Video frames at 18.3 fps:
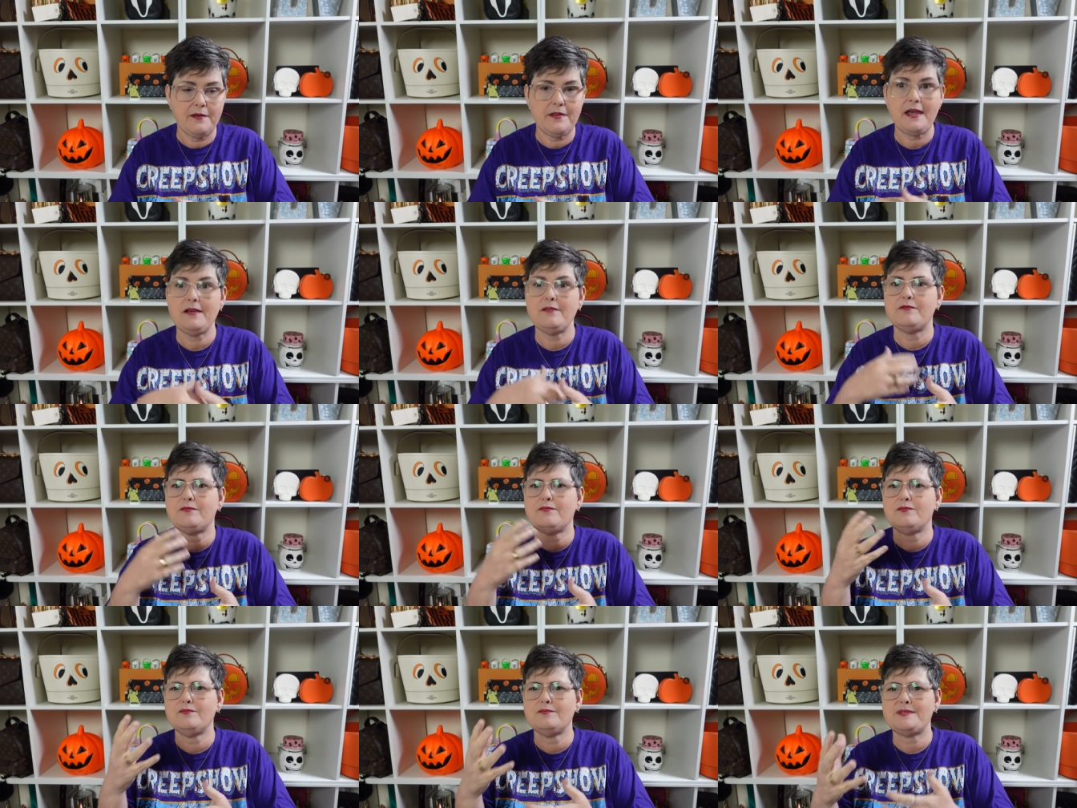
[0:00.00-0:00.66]

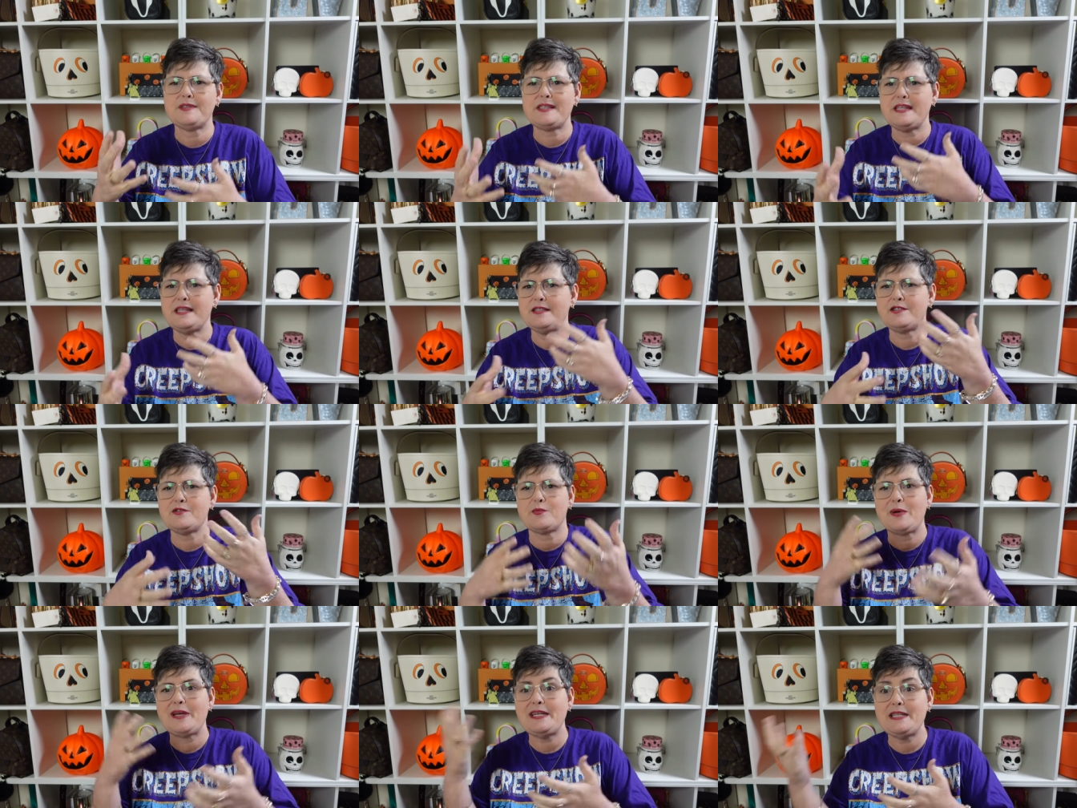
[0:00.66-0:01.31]
They've
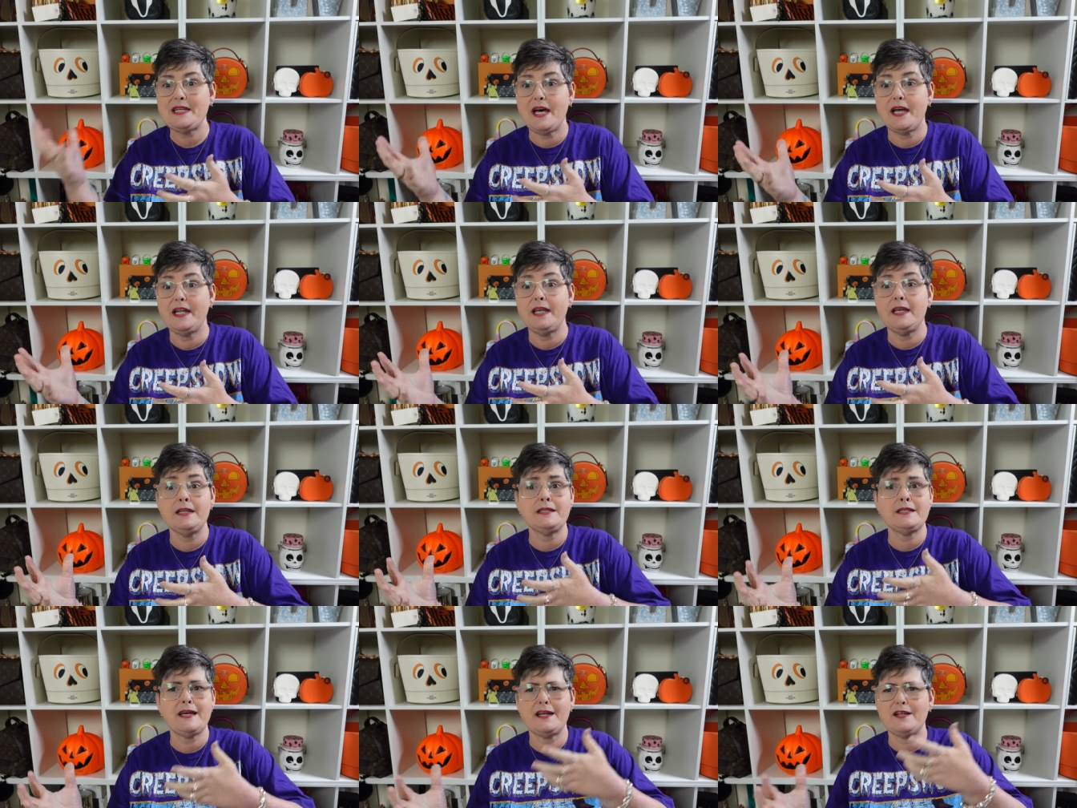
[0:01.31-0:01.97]
since redone
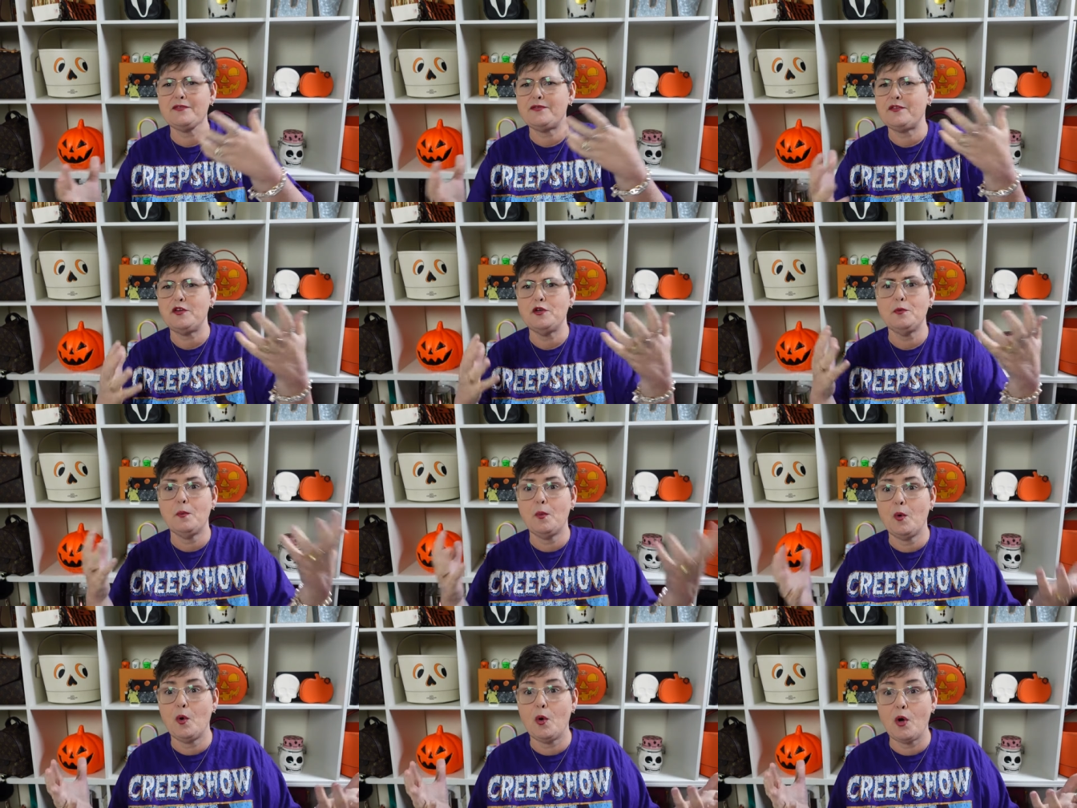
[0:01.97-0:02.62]
it, done a few
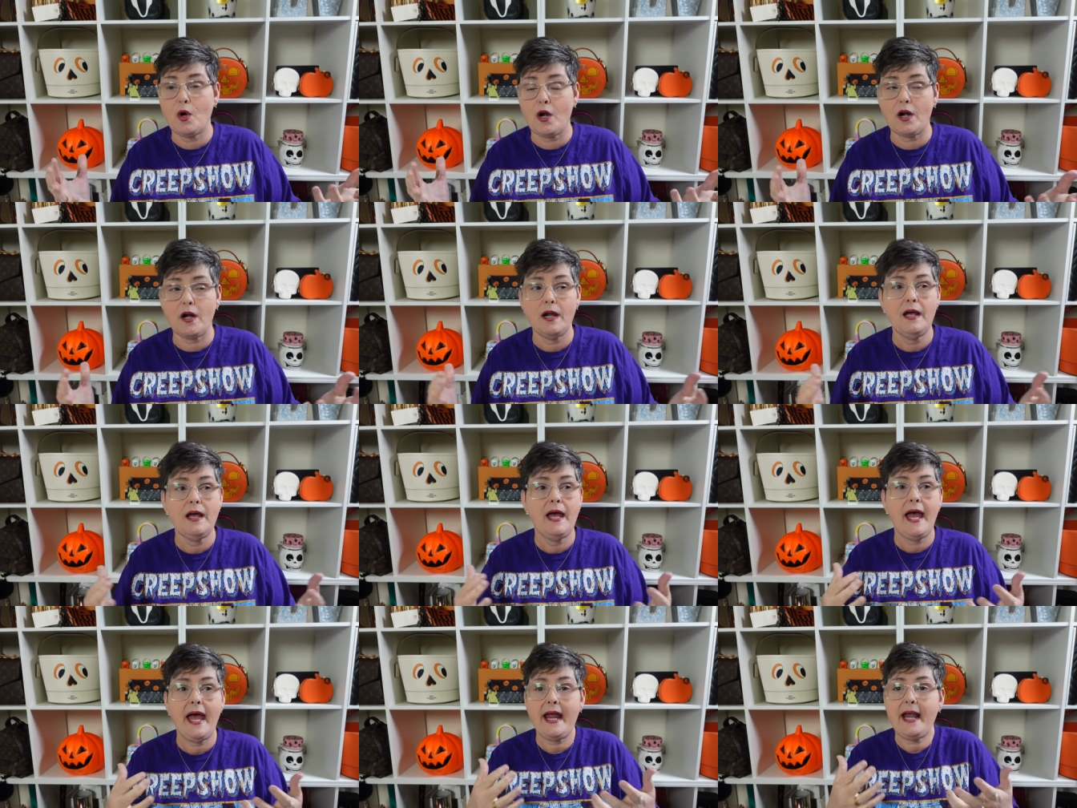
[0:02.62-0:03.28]
more,
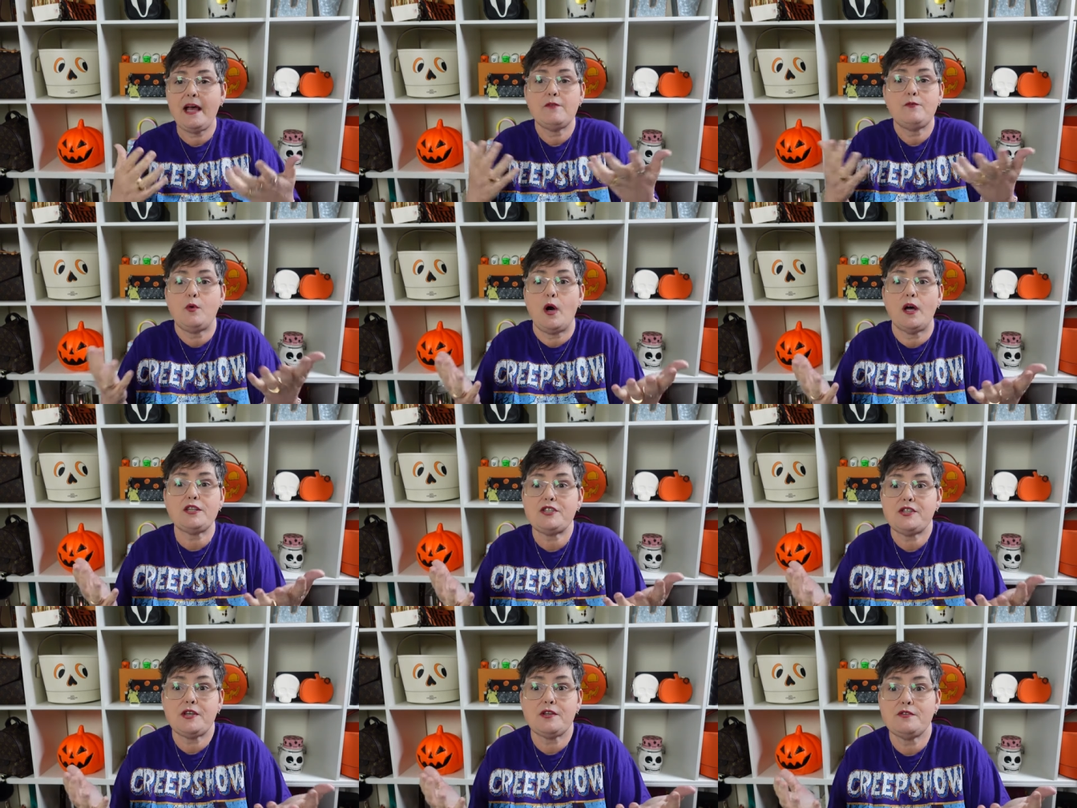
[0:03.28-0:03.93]
and I've
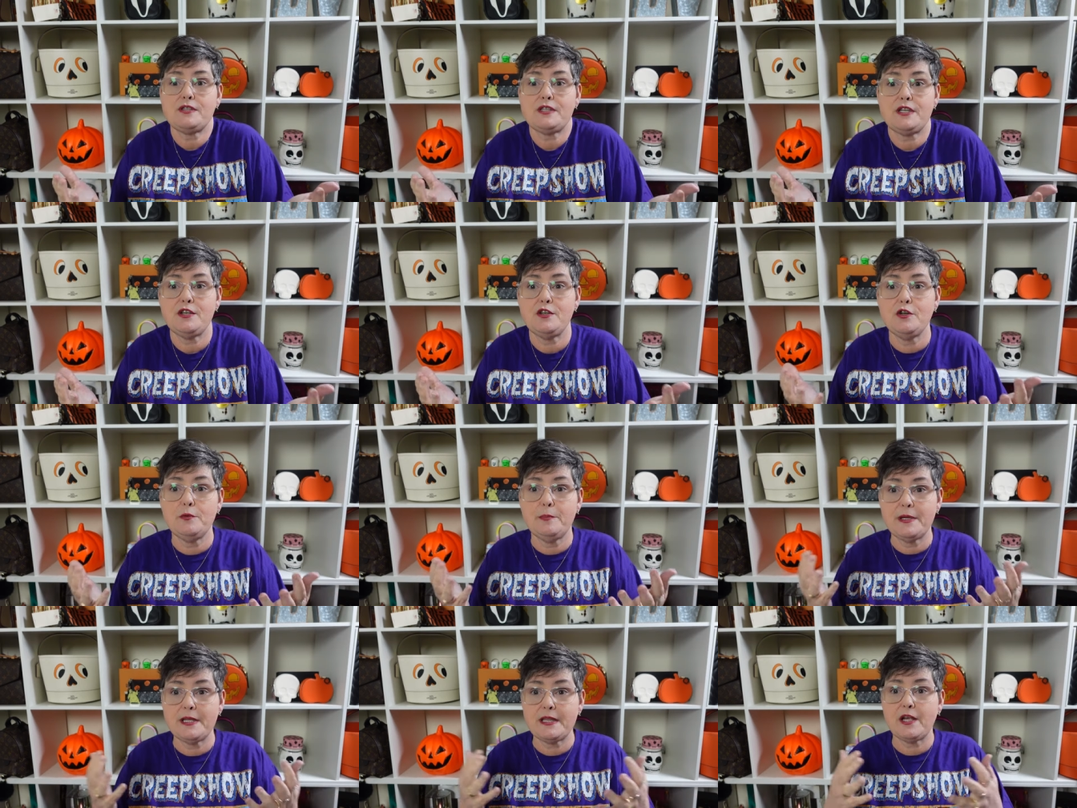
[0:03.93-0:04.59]
watched those
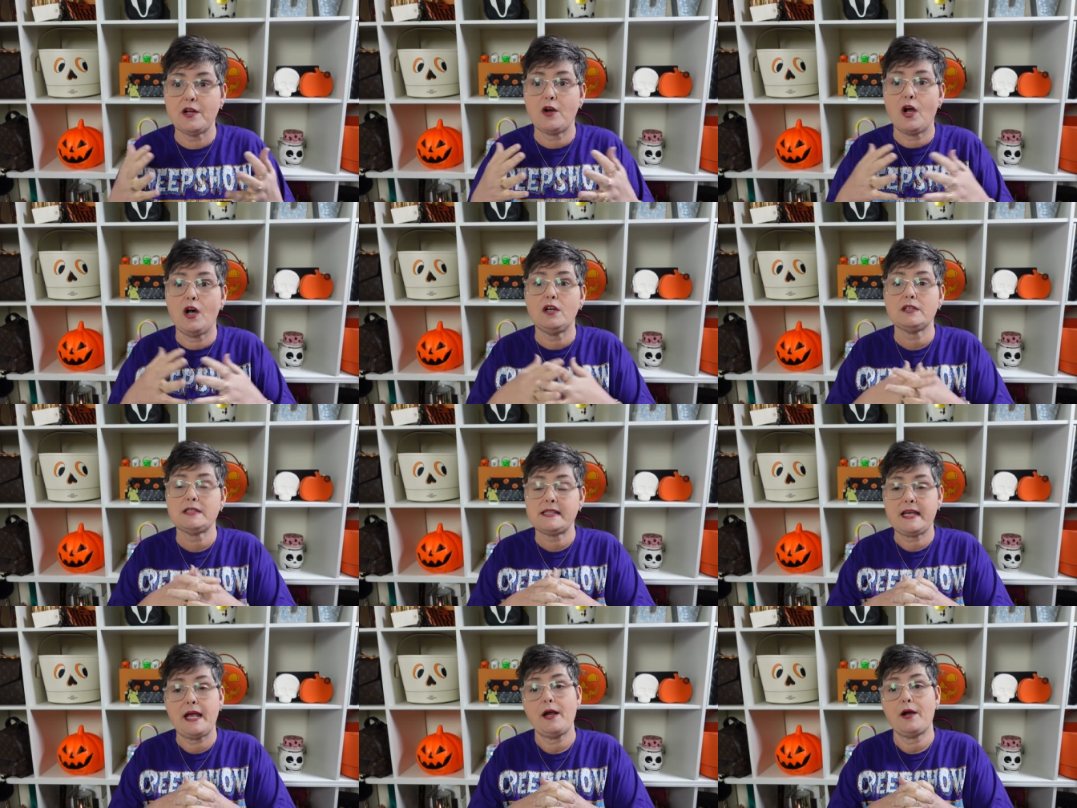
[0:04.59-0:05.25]
too, but they're all
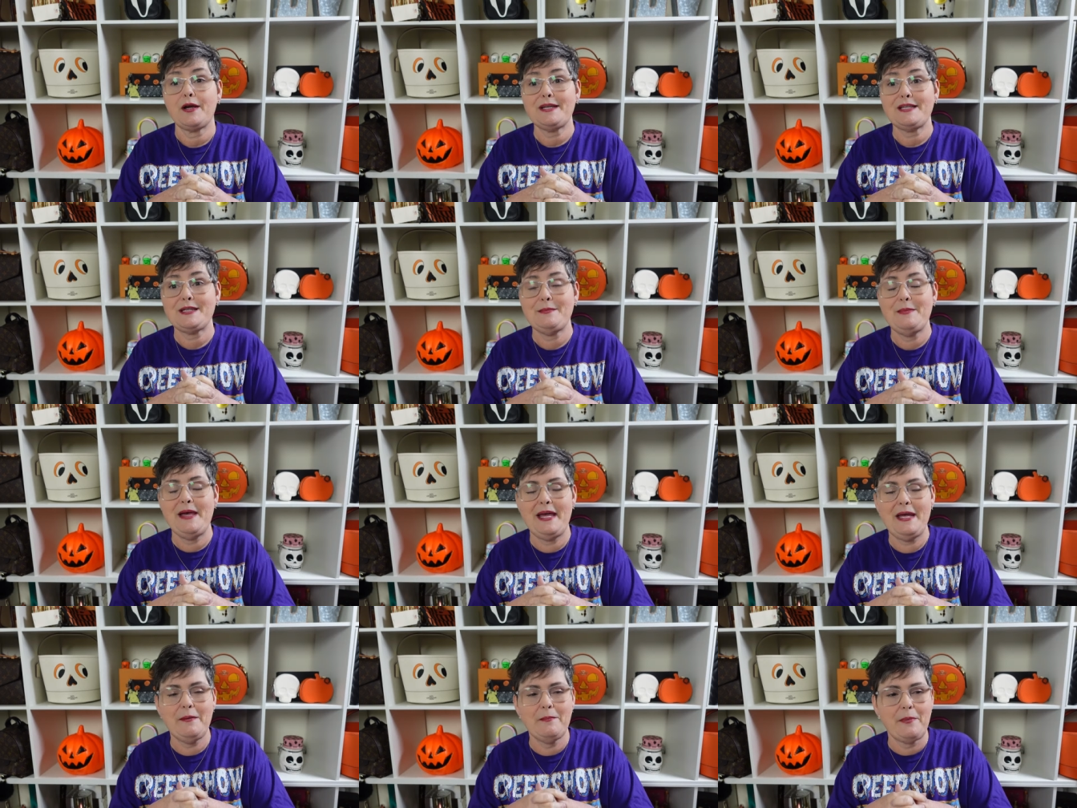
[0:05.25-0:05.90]
scary to
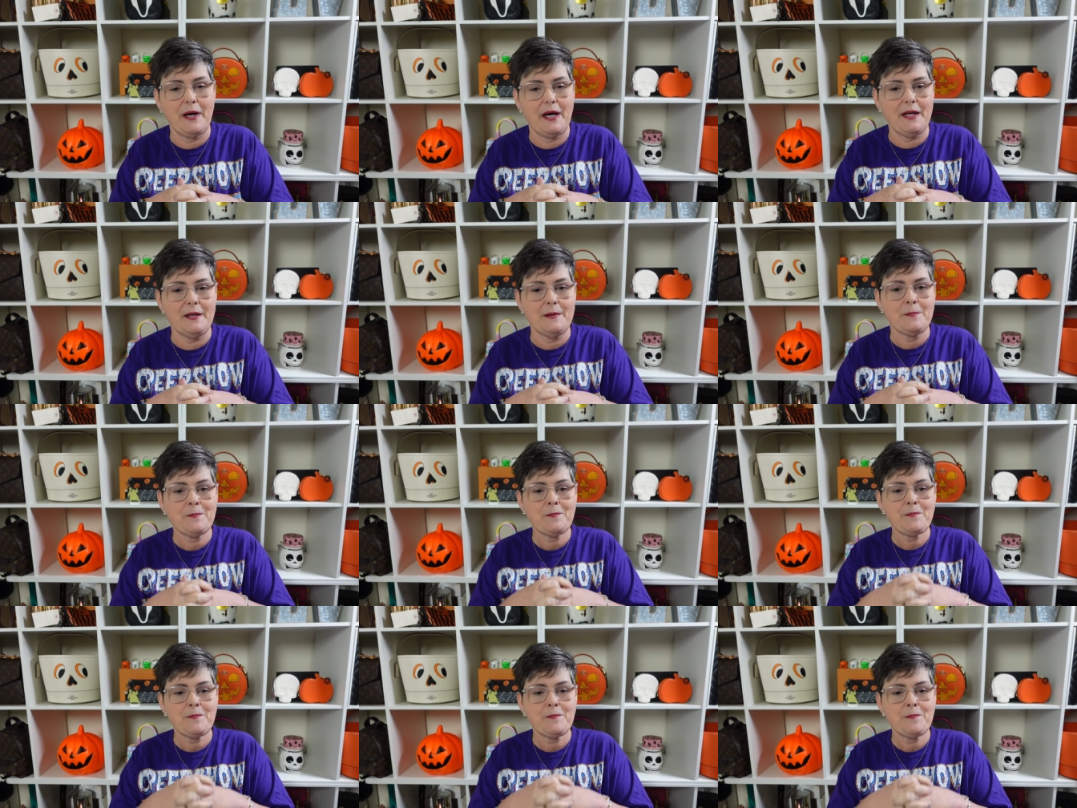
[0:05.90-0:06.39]
me. But